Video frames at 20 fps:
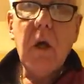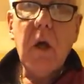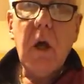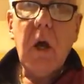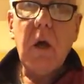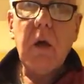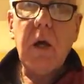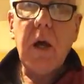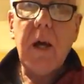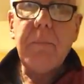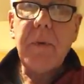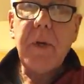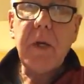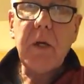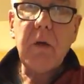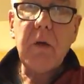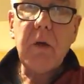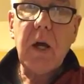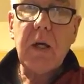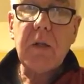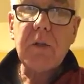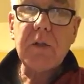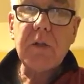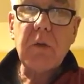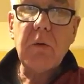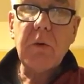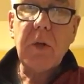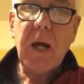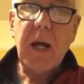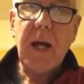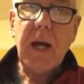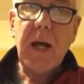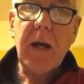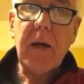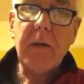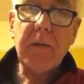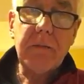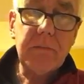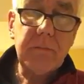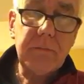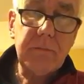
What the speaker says: Okay, Mick, you go and sort that out.